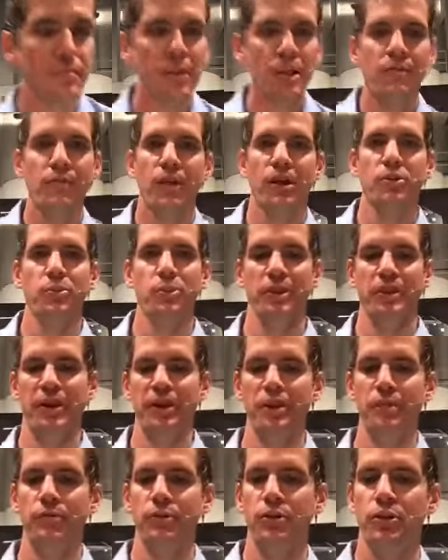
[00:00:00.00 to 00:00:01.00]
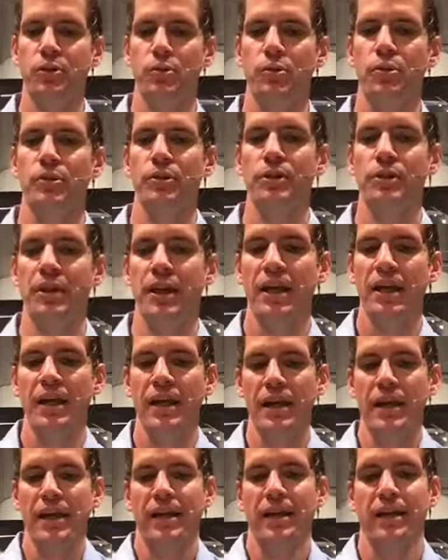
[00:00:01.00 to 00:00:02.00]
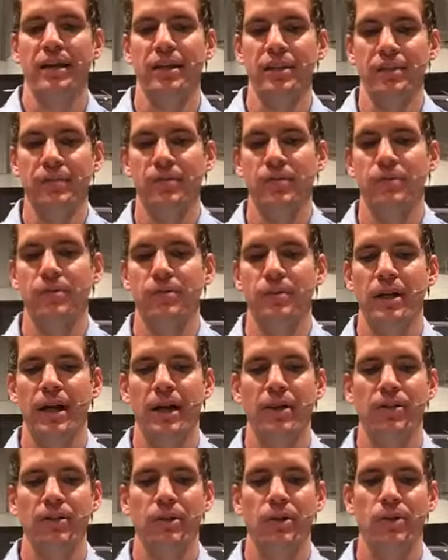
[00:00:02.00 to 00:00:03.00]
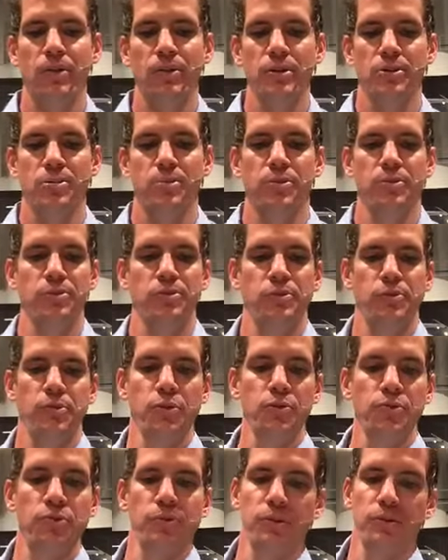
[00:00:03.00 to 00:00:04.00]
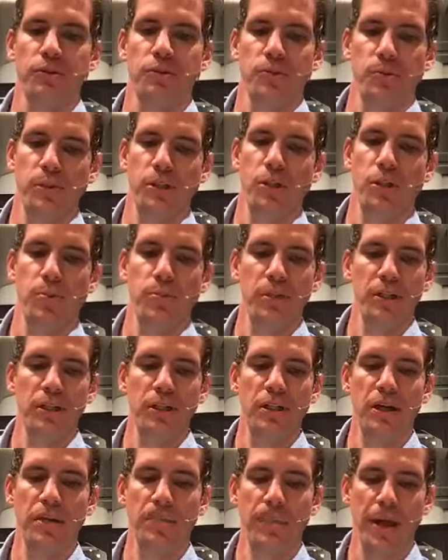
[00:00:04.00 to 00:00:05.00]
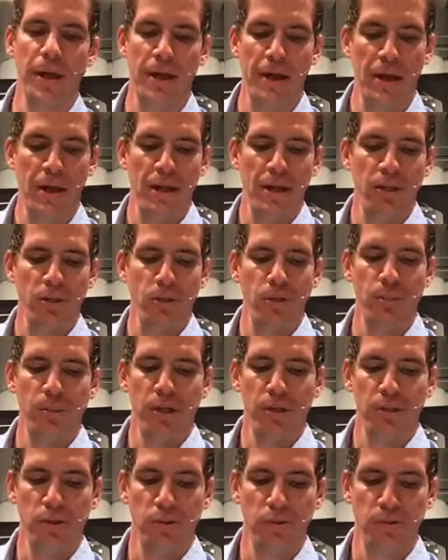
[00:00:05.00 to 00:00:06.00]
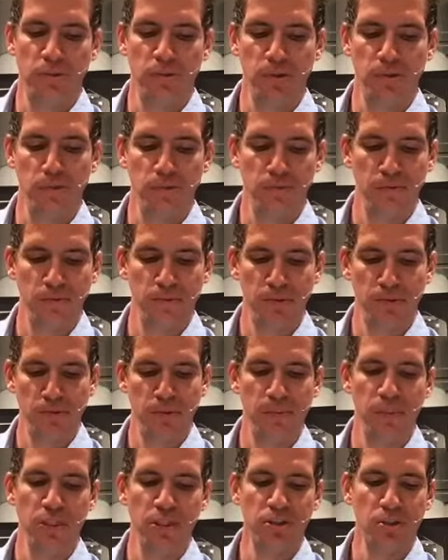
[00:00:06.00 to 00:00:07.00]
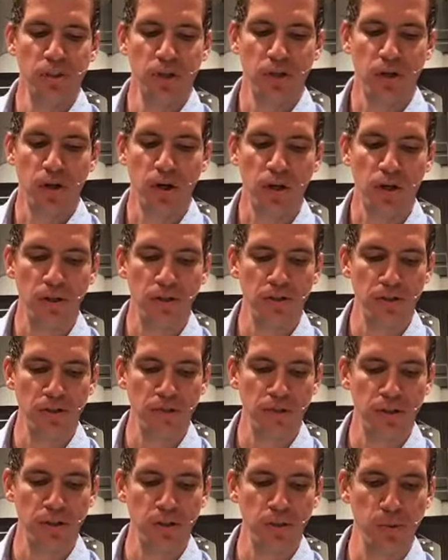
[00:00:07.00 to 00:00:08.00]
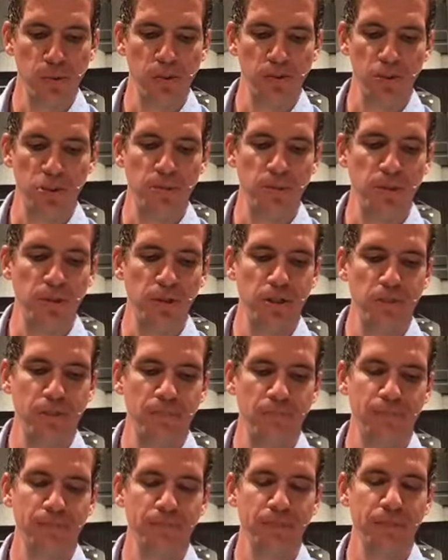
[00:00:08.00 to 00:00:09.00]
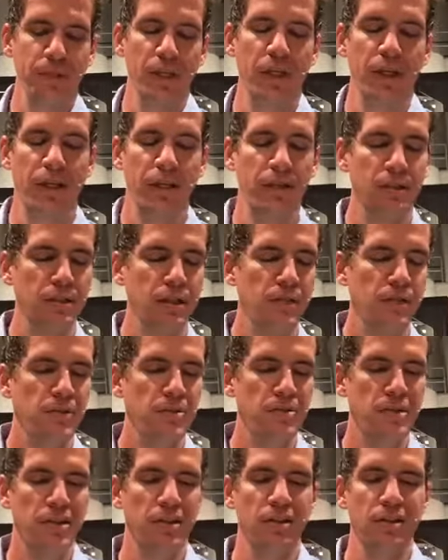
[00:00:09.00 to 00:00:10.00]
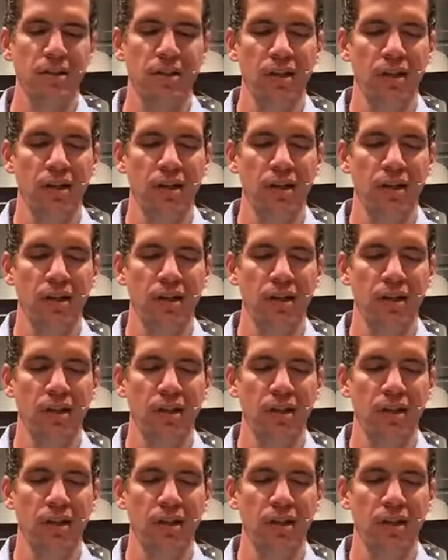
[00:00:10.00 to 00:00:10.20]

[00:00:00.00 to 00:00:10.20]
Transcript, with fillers: Father, we thank you for your word and for how it always proves fruitful as we open it up. We pray that you would speak to our hearts, fill us with your spirit, and give us a,